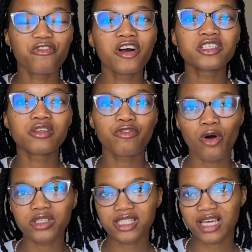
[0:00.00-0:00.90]
first
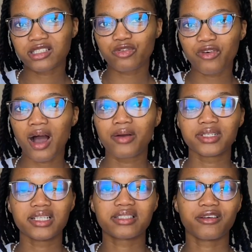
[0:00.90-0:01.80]
fault that's
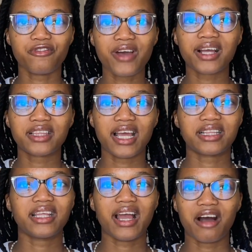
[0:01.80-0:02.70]
found is the fact
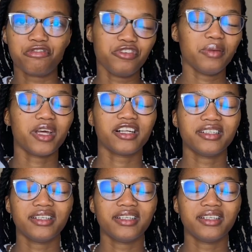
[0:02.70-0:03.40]
that they are female.